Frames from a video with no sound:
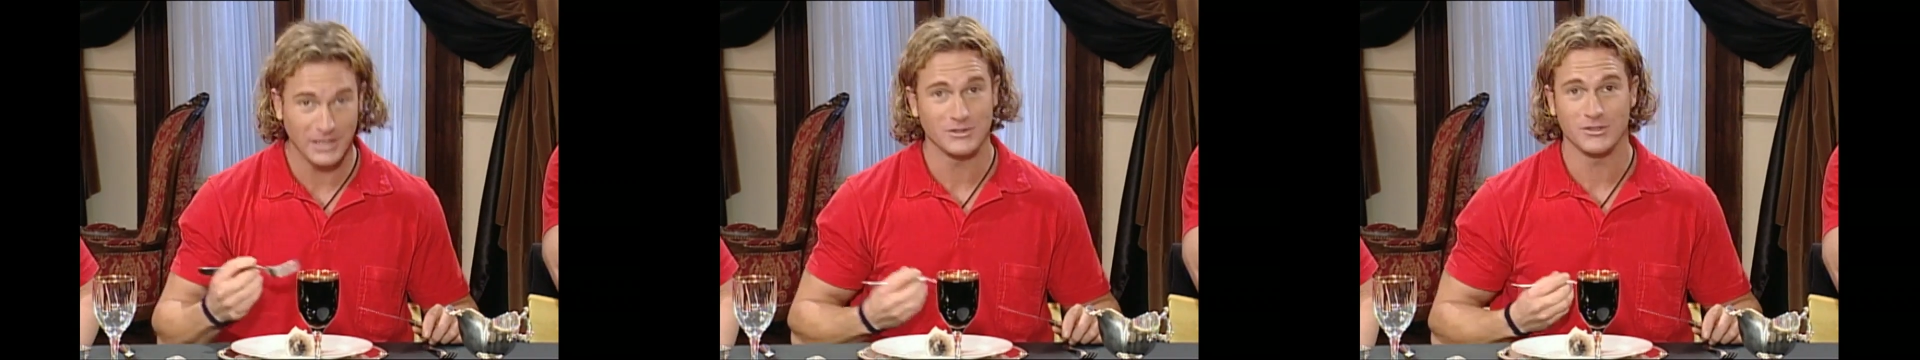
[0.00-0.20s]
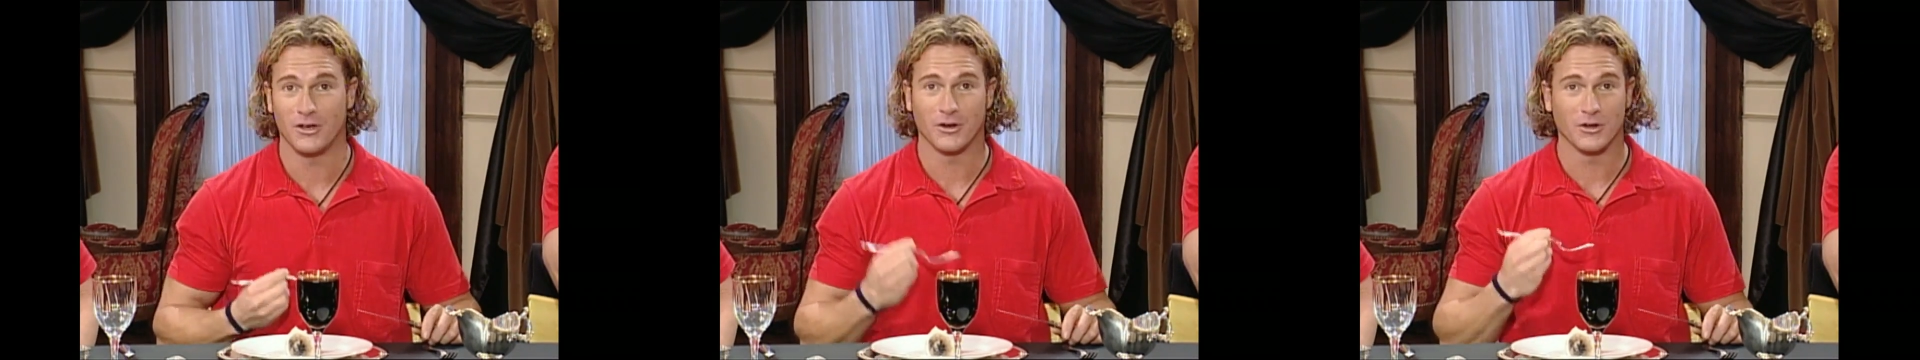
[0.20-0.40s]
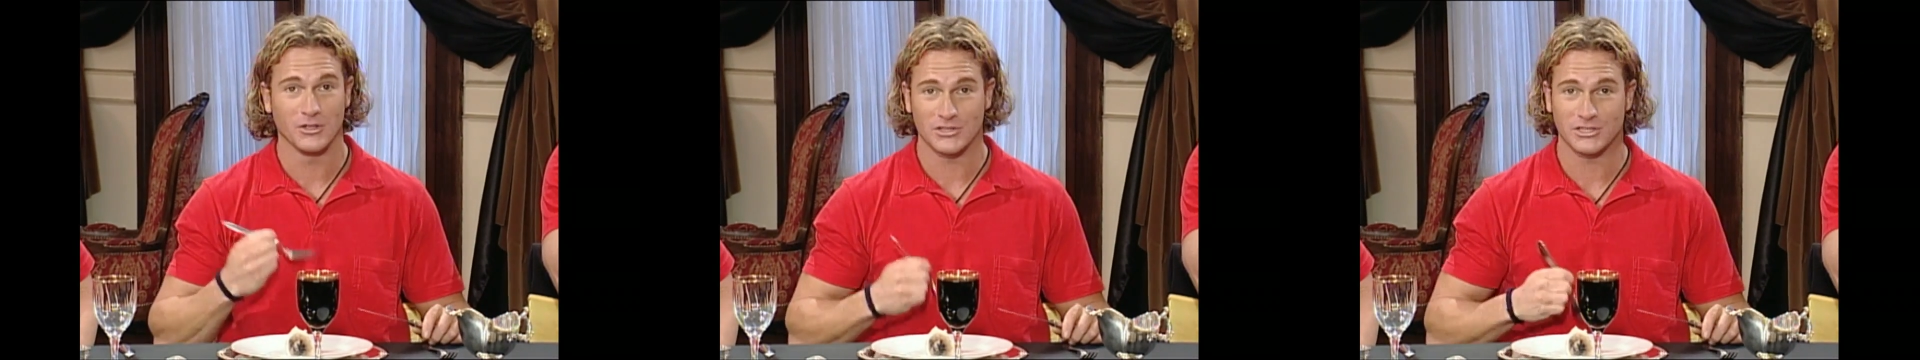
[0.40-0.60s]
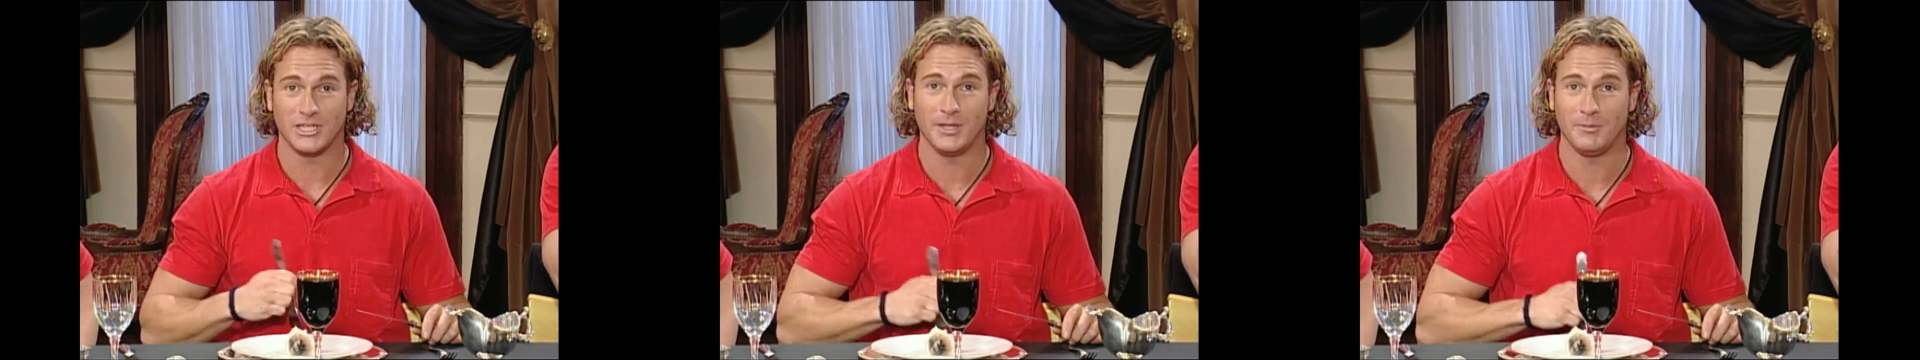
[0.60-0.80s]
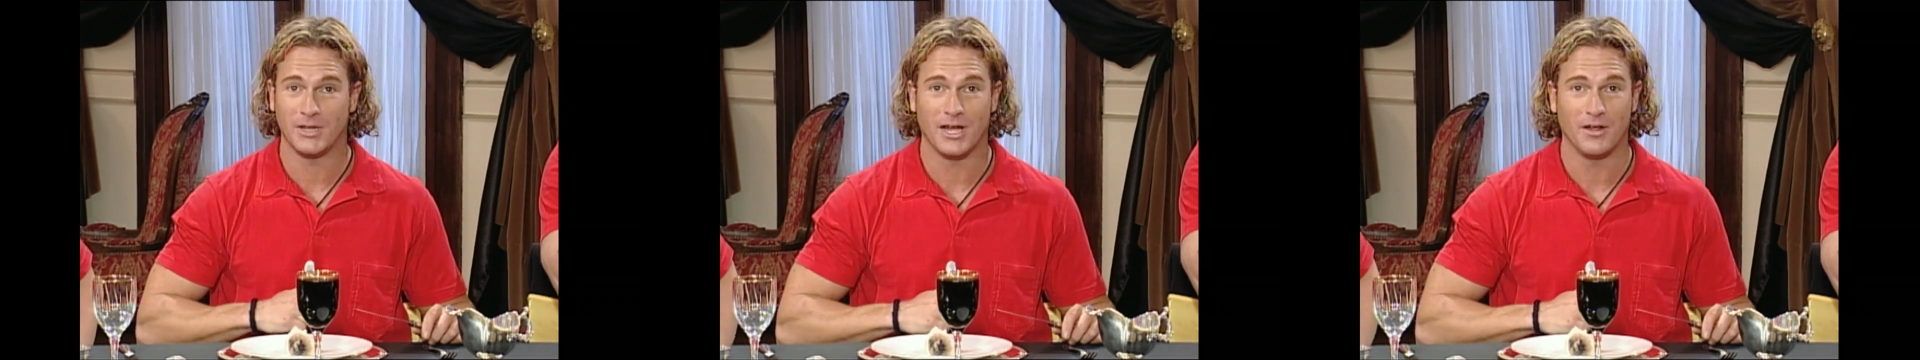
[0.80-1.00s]
And it's not going to
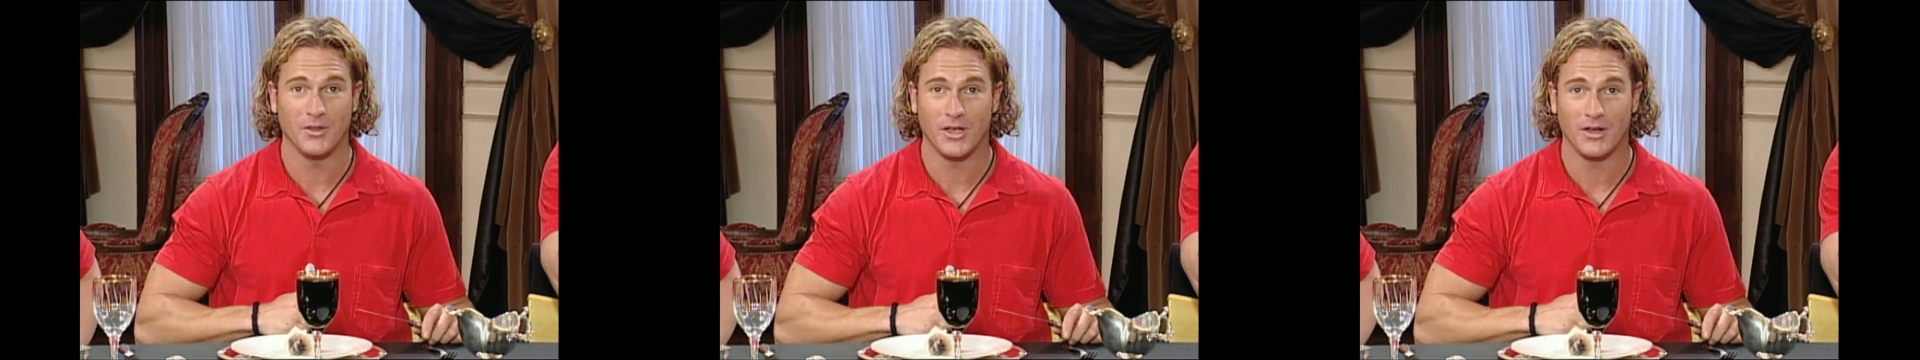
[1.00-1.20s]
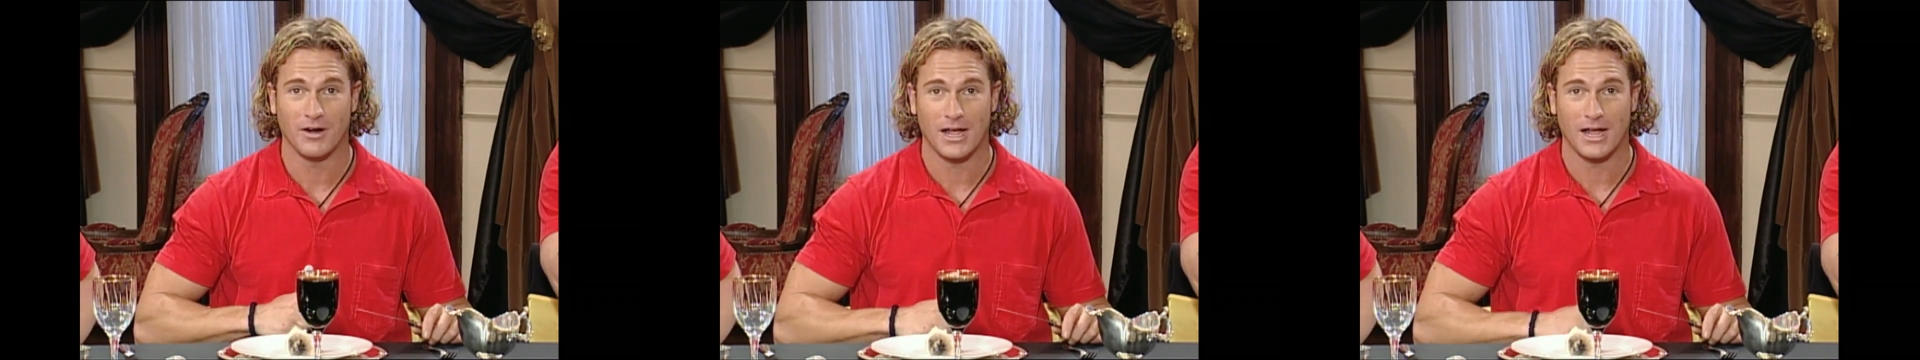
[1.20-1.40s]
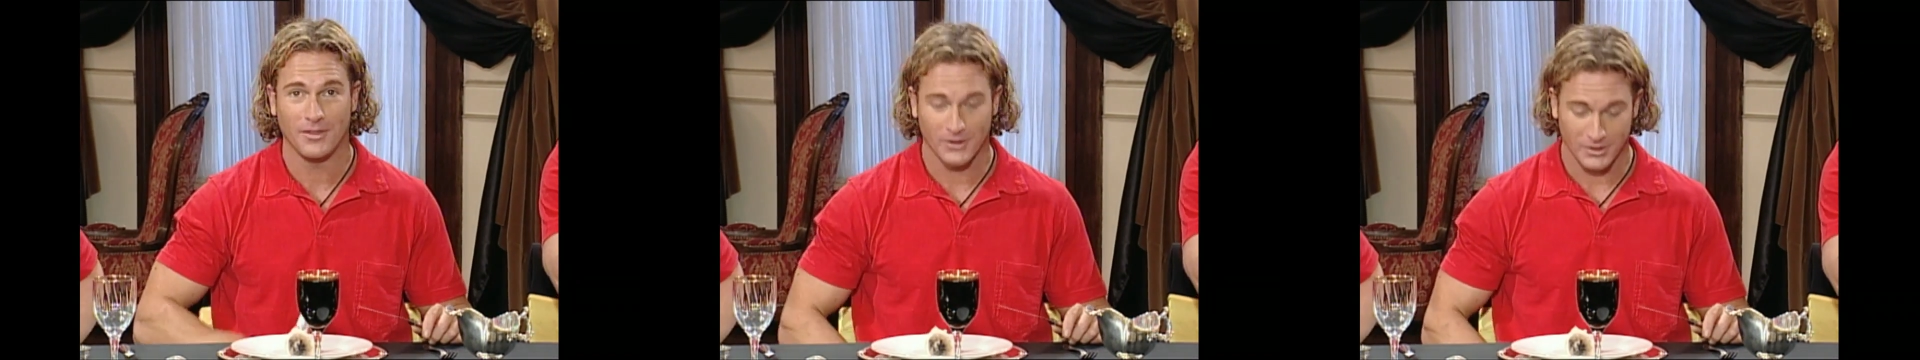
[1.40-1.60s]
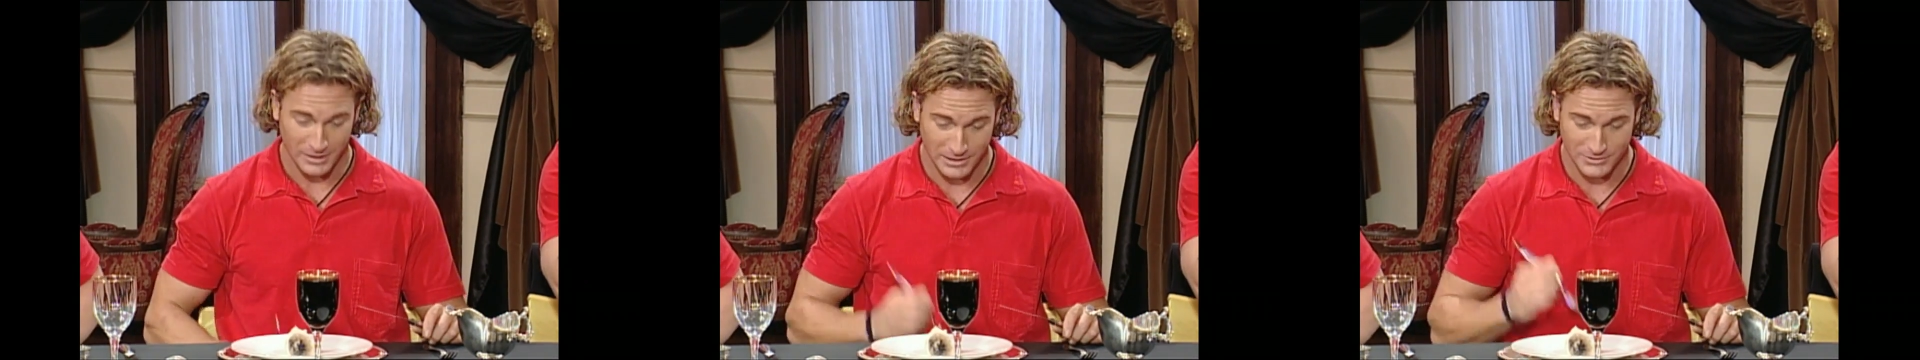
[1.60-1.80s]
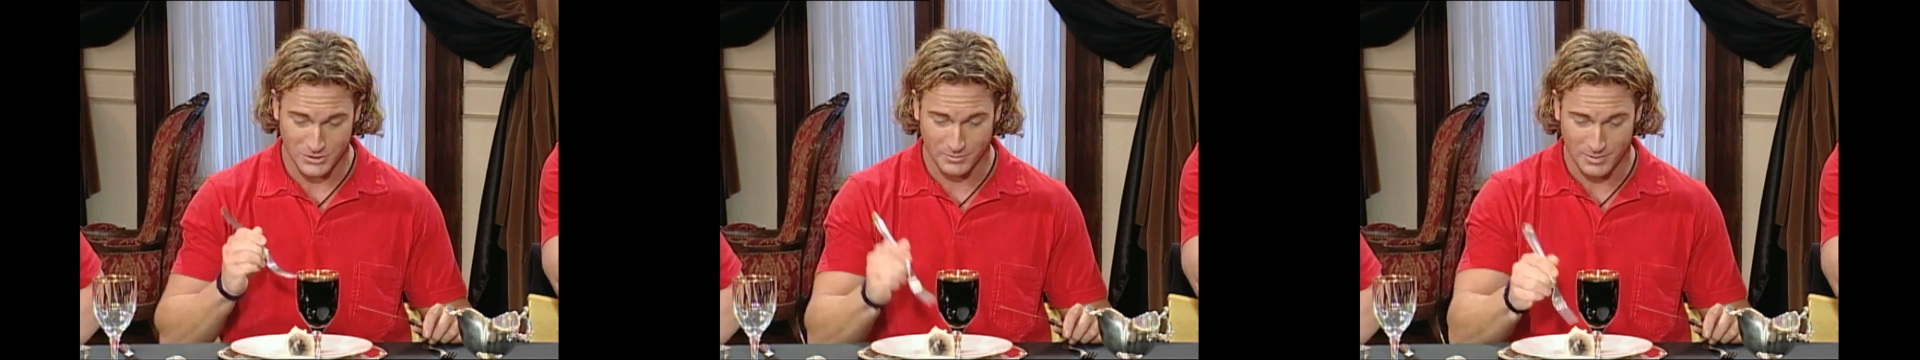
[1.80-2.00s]
sleep down there
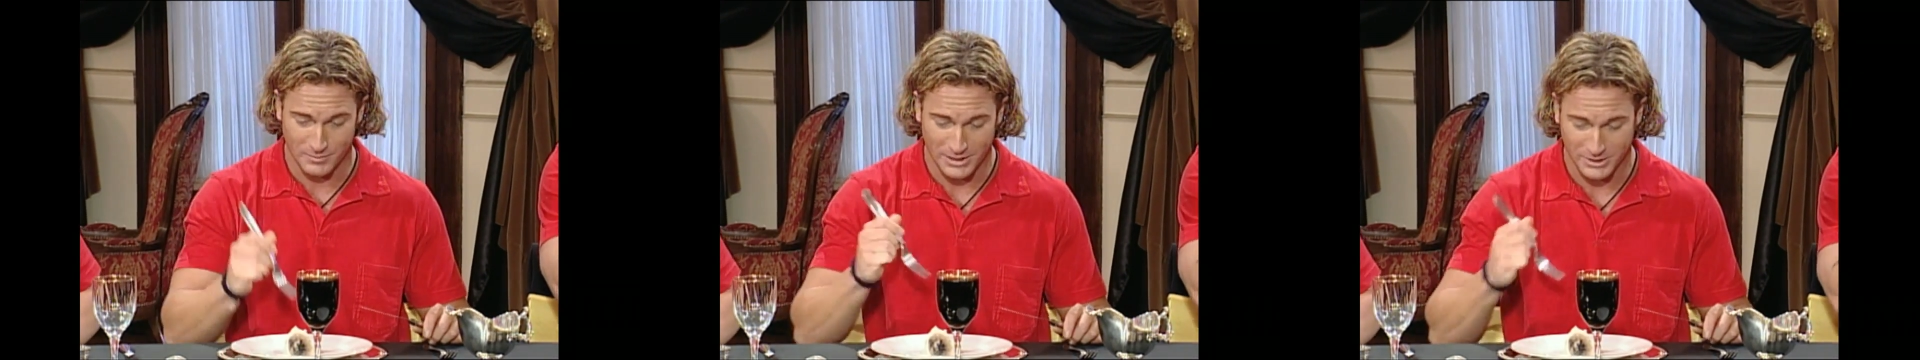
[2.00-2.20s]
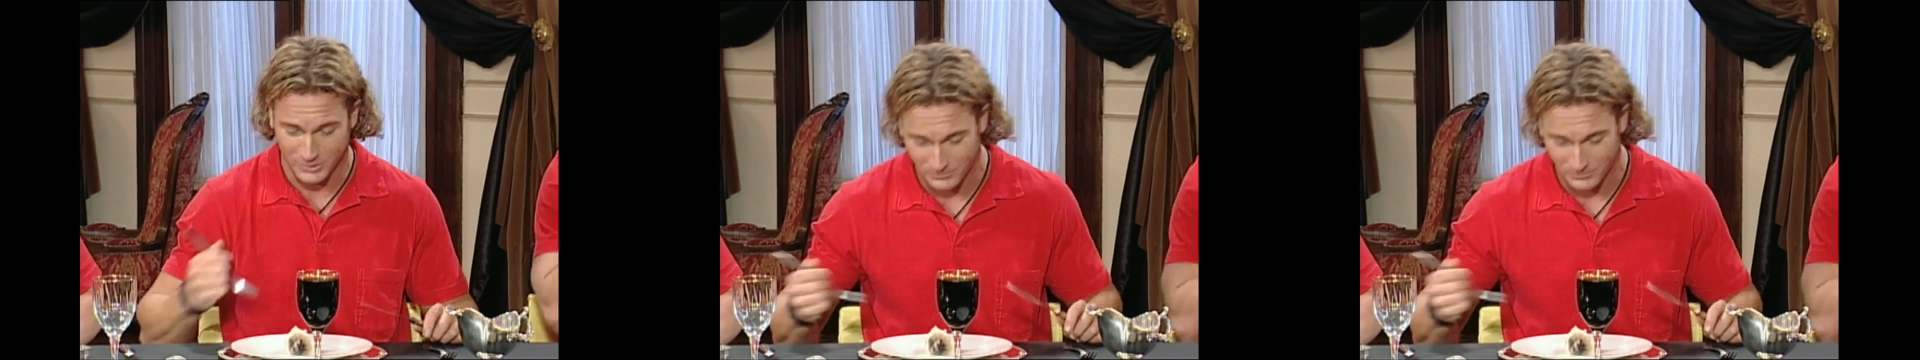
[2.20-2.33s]
either. It's coming back